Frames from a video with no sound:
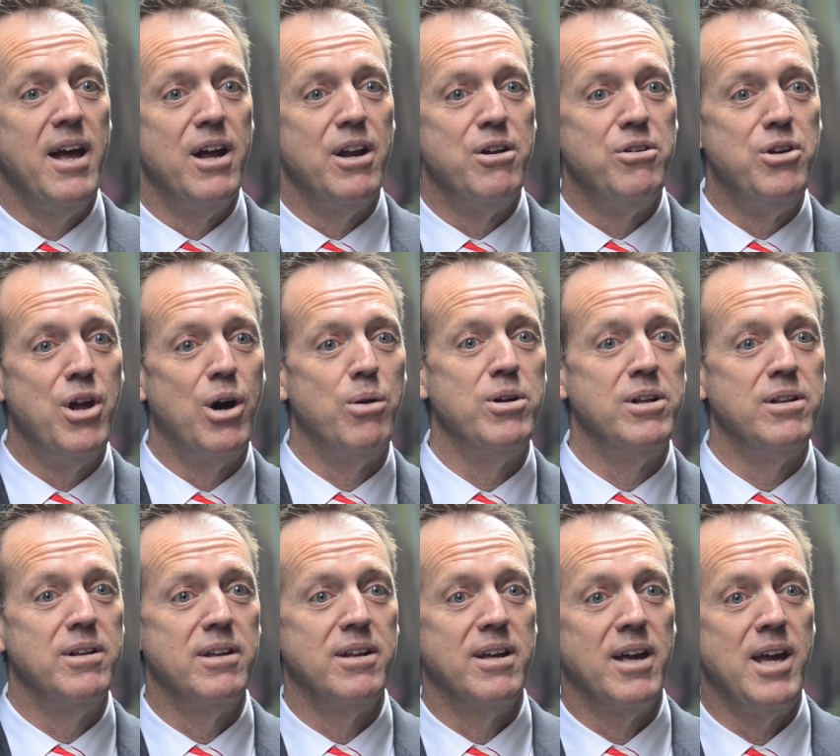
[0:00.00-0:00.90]

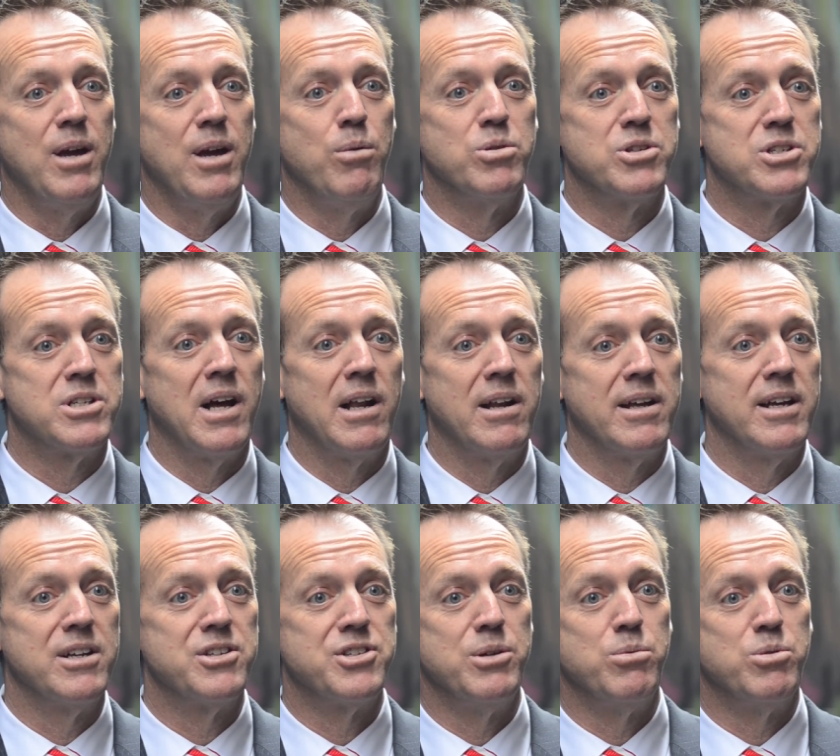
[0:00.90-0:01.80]
Knowing he was
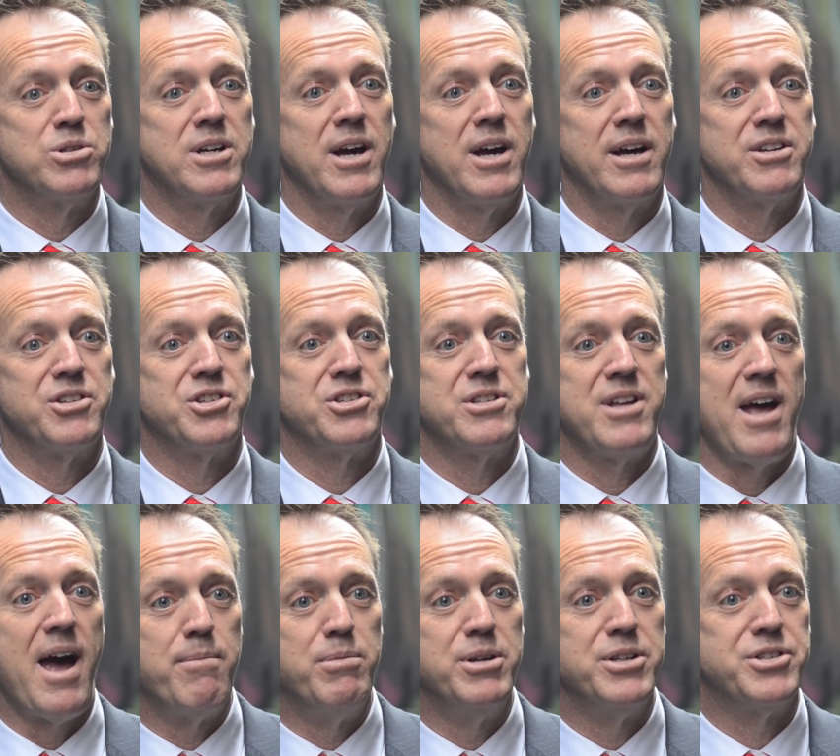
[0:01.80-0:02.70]
telling us he was going to
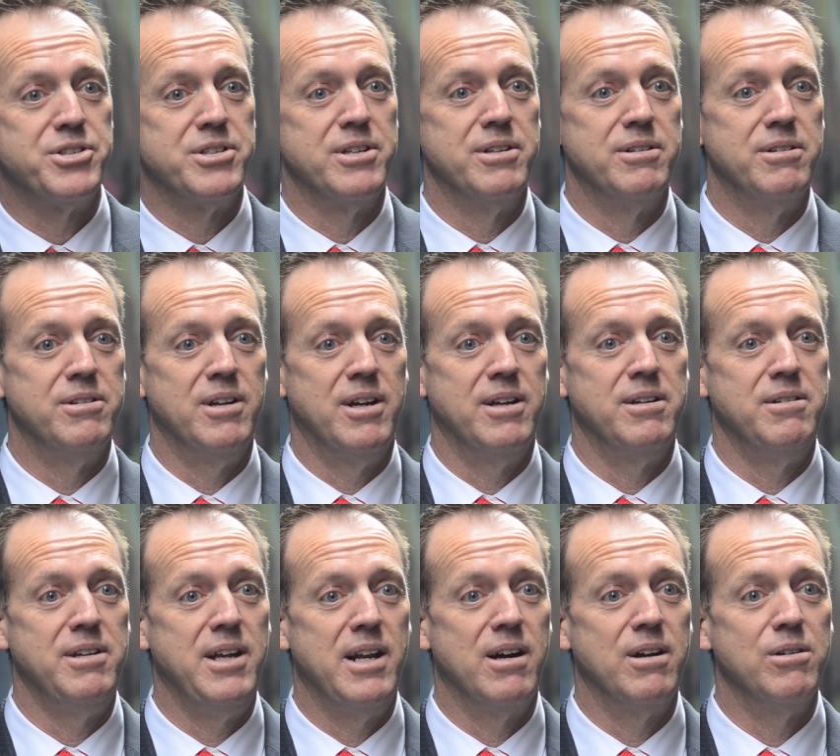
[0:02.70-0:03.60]
stab us
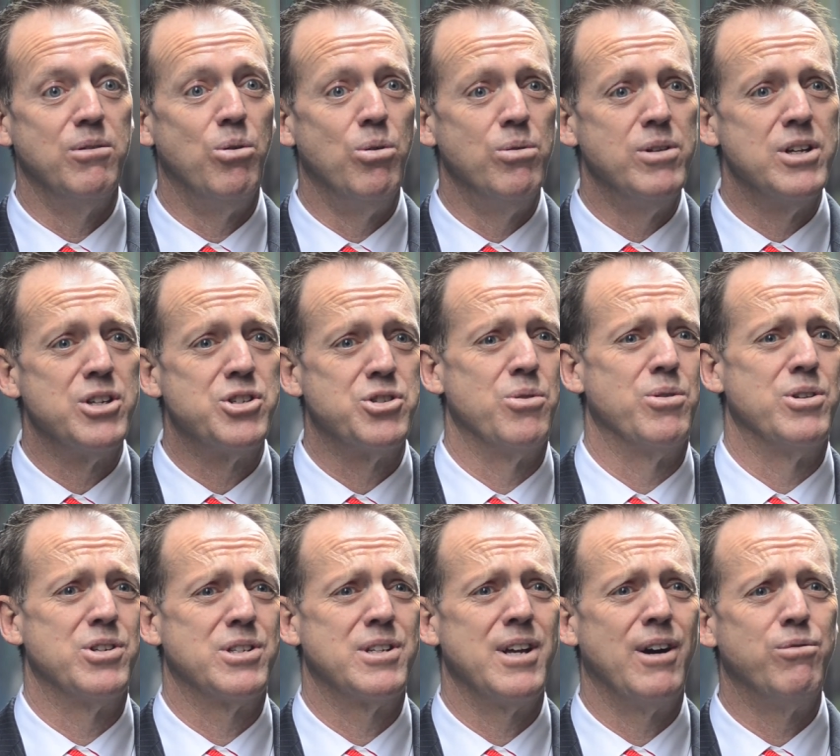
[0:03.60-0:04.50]
and you know, all this sort
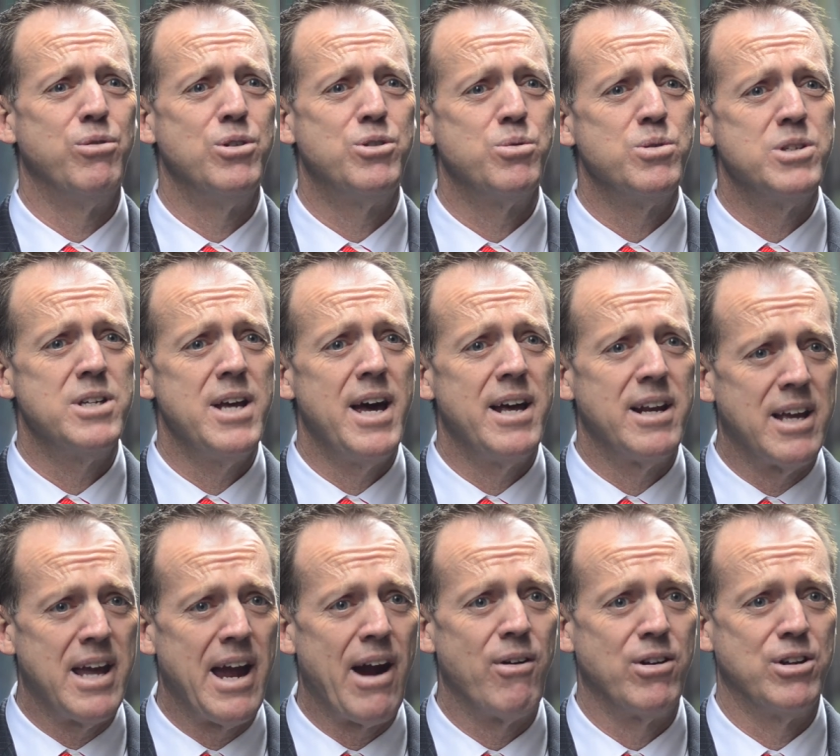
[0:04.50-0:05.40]
of stuff, which was out of
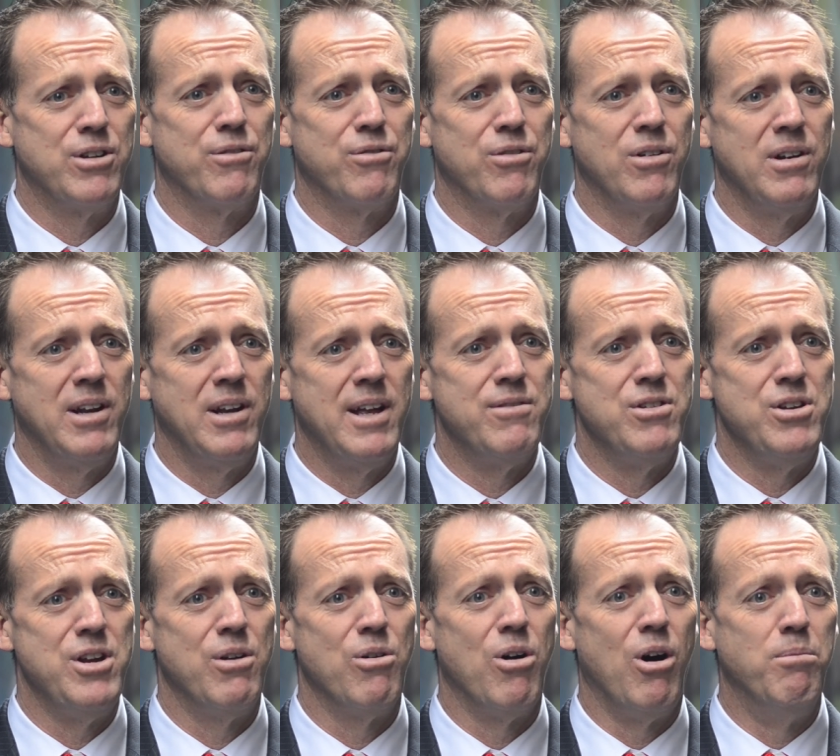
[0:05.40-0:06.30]
character for an
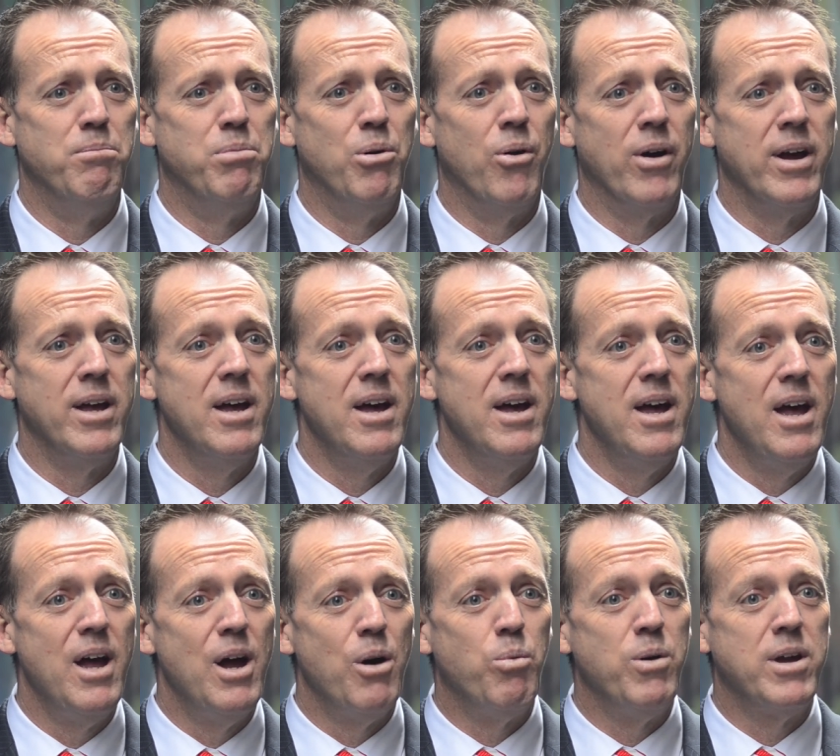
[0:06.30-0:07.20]
11-year-old boy,
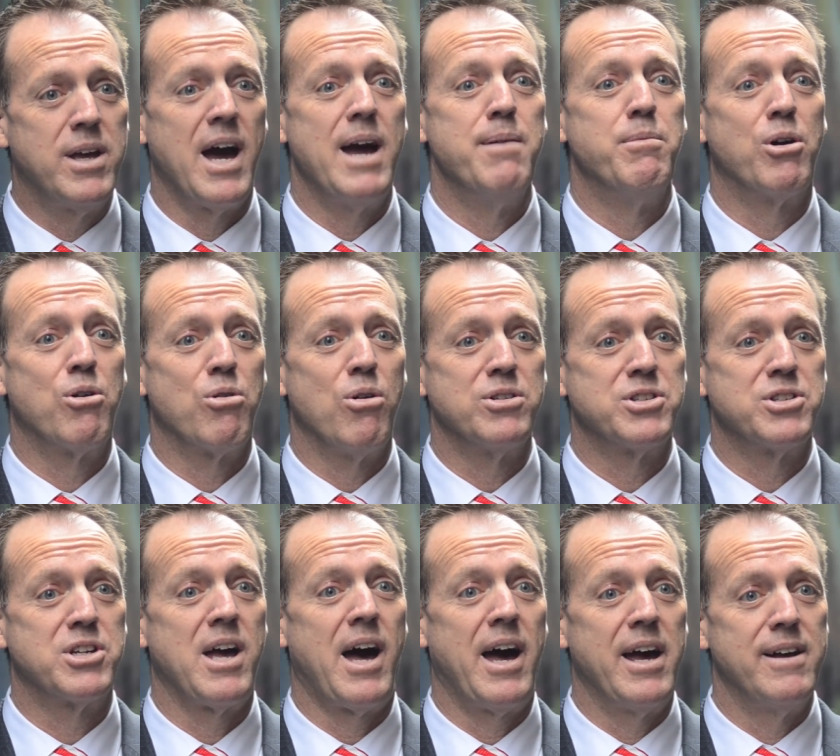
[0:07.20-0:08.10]
we came across
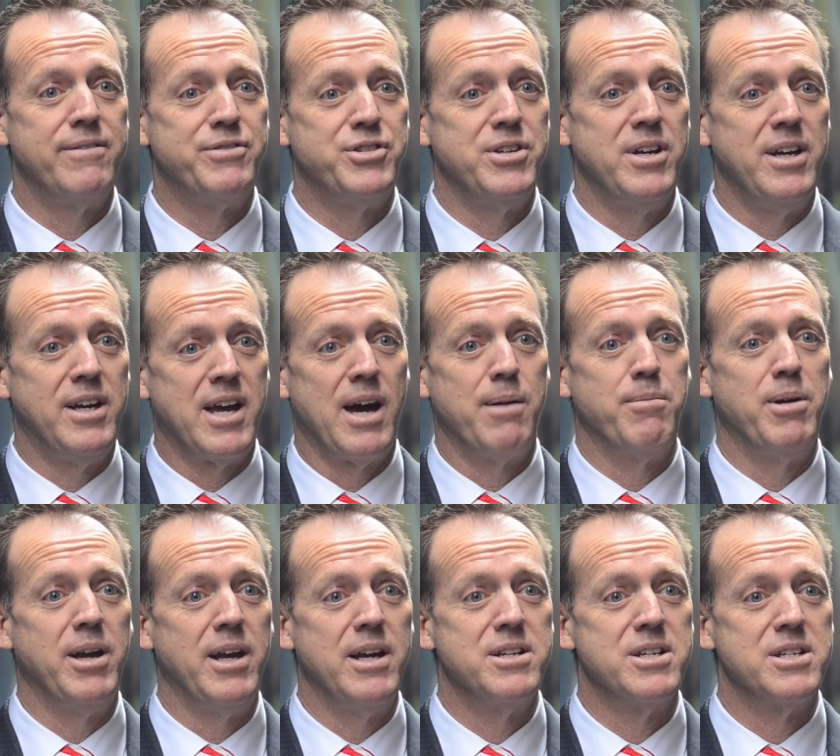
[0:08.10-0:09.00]
KFC
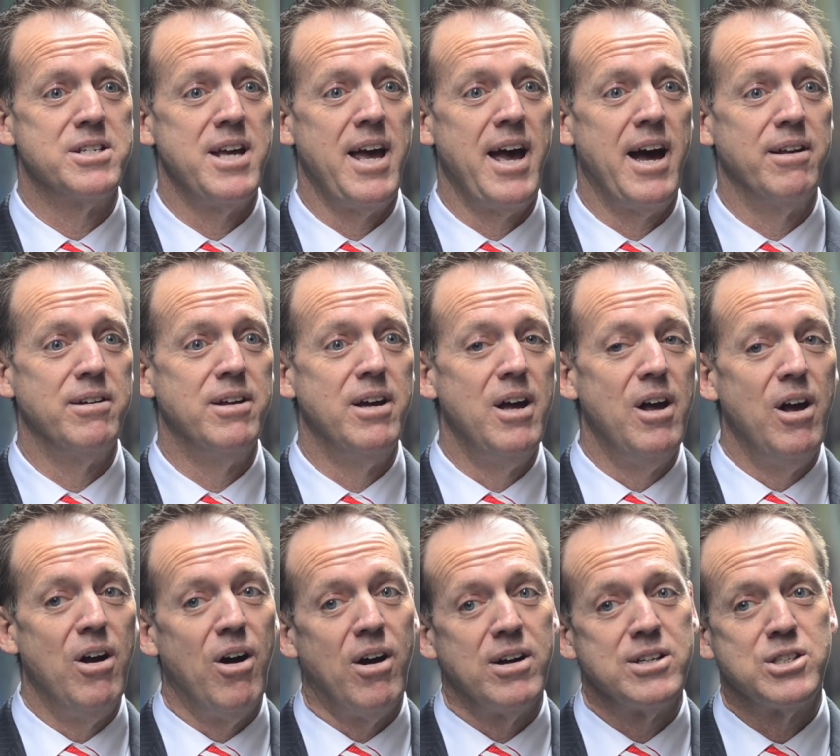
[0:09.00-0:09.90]
coming into town.
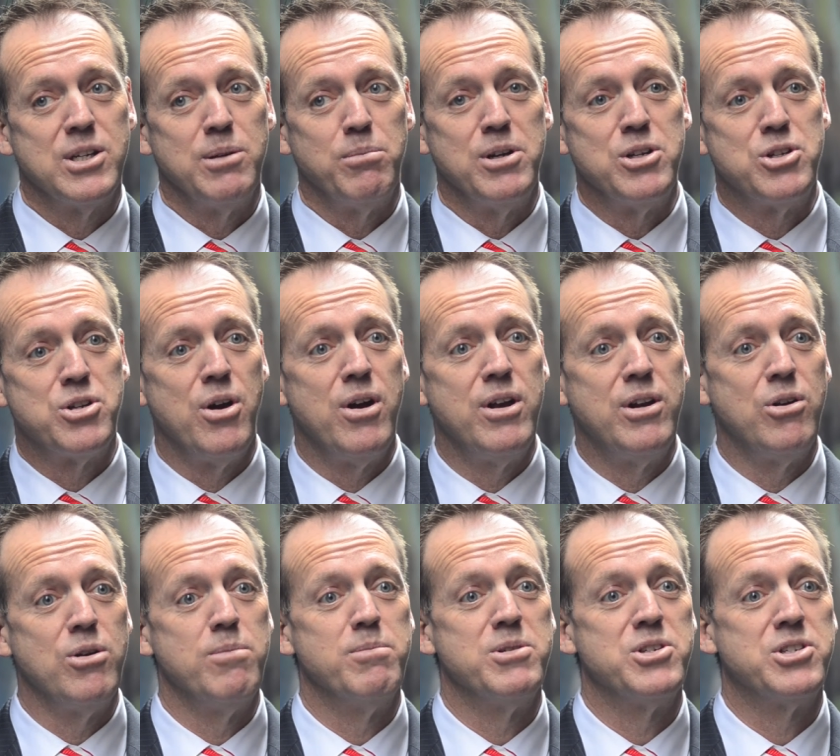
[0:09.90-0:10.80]
I simply turned to
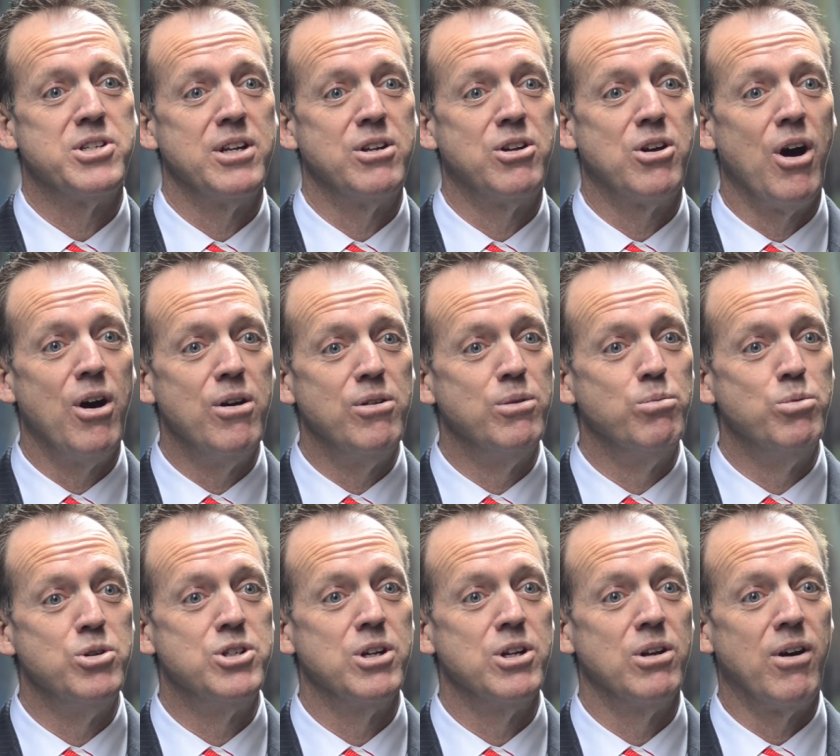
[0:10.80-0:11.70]
him and said, Conan,
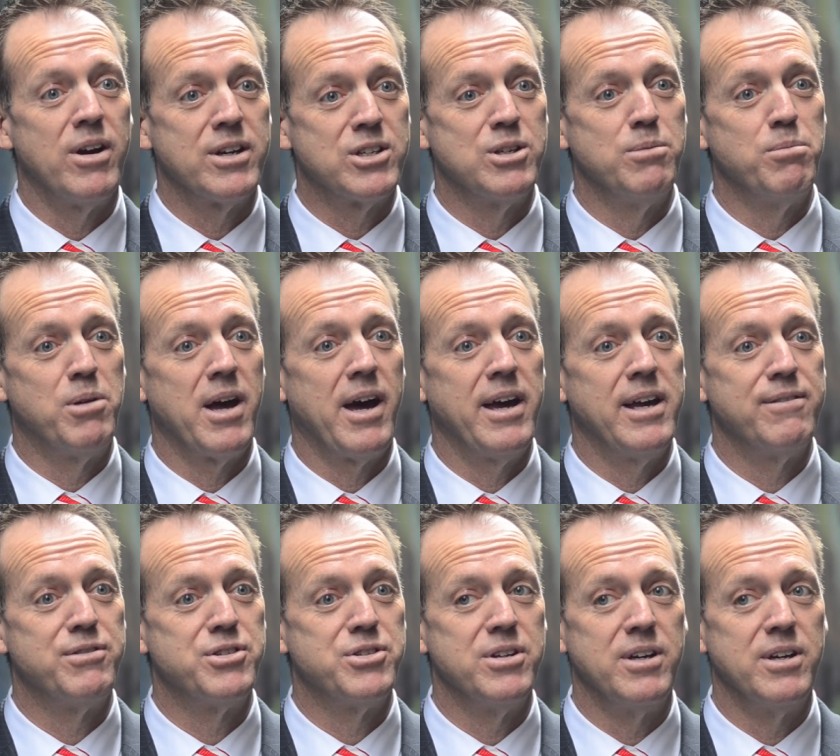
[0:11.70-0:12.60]
would you like some
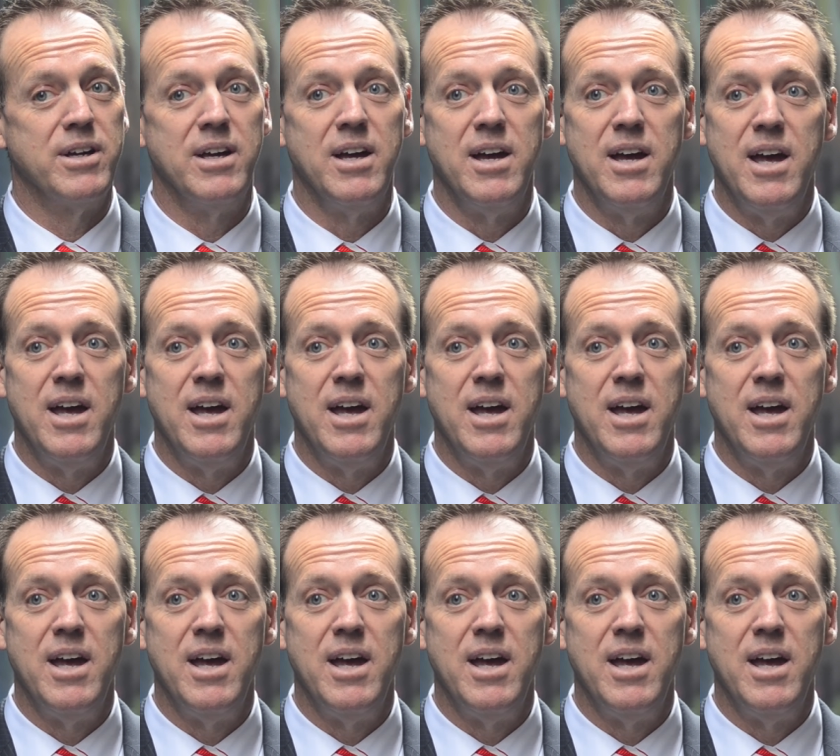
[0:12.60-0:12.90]
KFC?